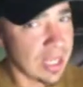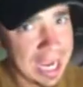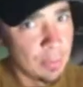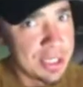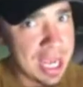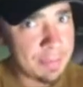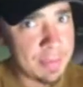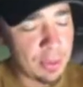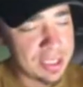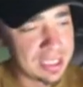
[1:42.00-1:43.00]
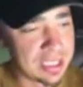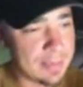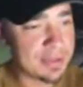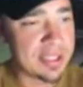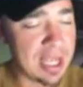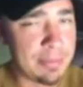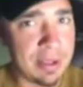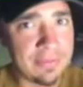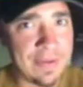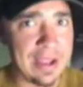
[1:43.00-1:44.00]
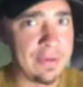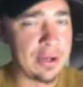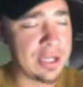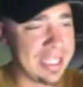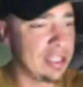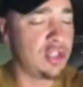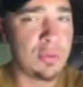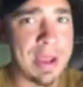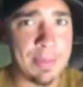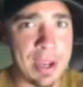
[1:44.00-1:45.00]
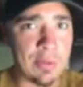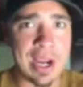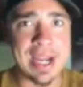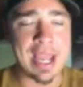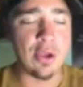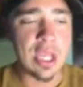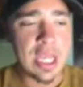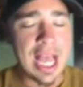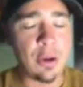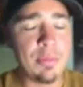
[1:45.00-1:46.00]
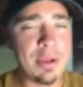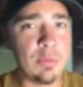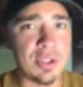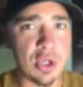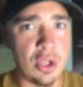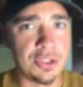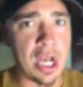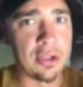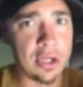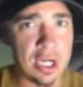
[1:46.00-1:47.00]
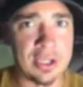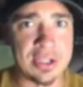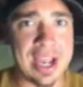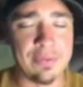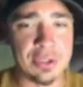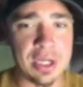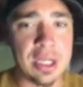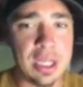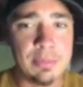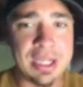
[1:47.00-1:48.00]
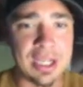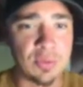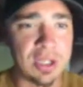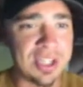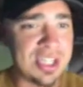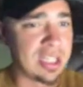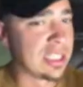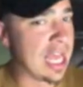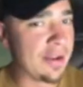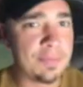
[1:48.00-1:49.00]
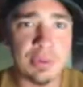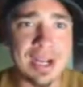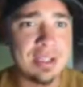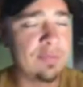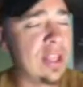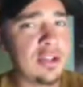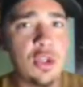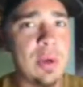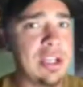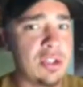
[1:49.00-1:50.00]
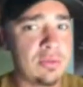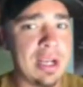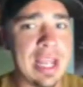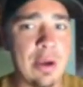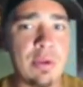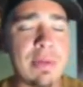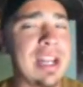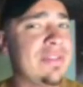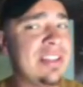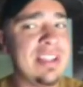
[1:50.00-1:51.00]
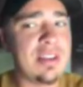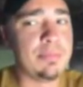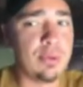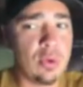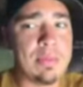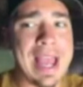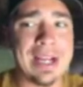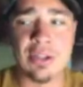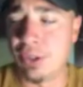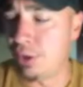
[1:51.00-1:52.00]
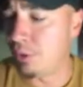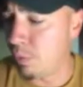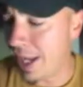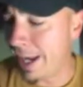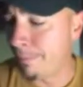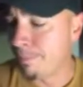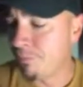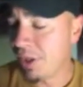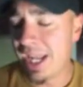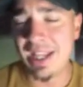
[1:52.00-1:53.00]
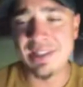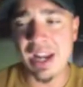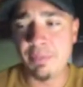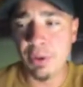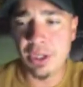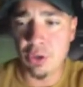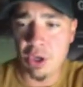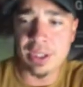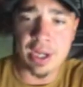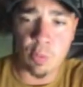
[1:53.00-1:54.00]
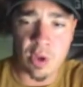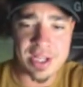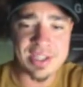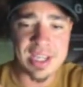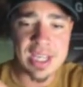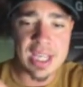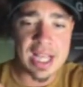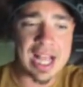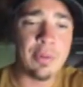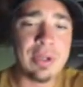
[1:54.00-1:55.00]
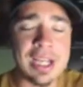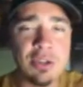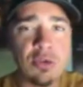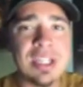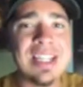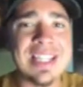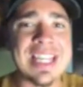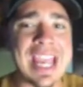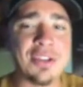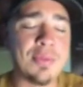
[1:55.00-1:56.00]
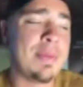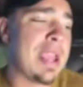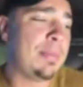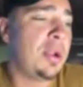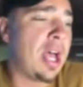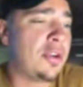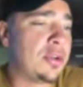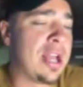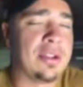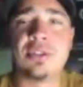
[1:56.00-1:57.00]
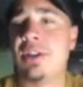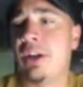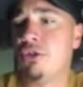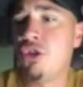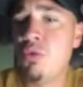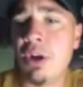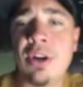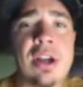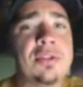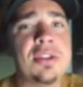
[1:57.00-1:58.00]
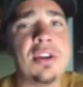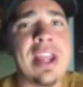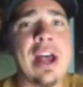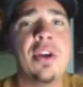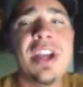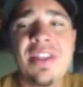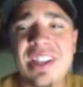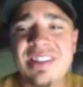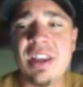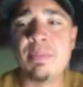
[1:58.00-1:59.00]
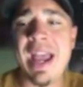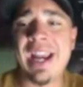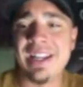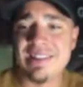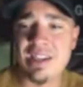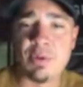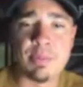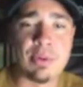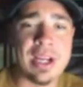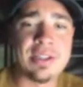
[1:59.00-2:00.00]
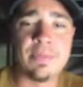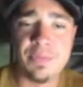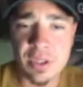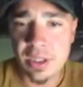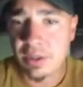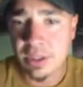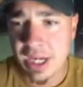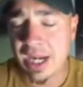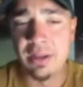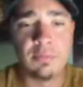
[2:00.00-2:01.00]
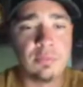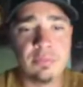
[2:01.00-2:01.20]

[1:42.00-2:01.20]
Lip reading: I would not be putting the lump sum 500 into Pepe right now. I would be what's called dollar cost averaging, because we're going to see a lot of price fluctuation right now. We might even see some pullbacks along the way. And instead of putting it all in at once, I would like to DCA. So maybe I put $100 in there, $200 in there now, then sit back and see where the price kind of